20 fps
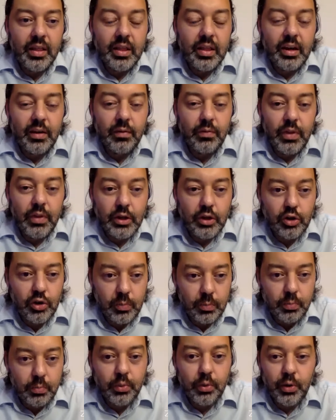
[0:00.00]
that if they
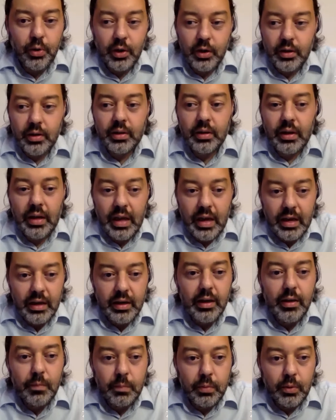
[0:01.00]
support
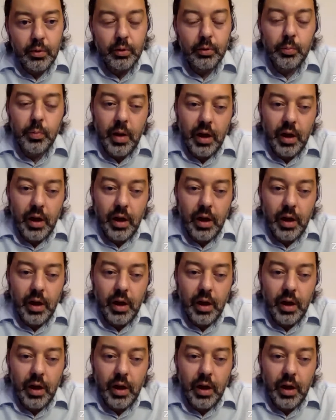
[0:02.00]
any bold